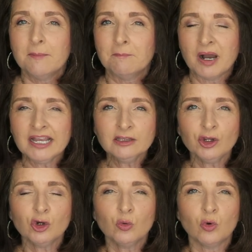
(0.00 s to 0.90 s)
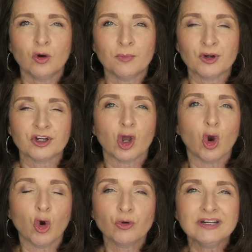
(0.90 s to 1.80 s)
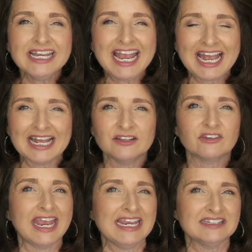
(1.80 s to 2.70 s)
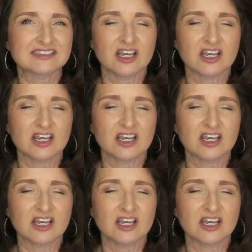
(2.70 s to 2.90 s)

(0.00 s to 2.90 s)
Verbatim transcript: My local Walmart already has a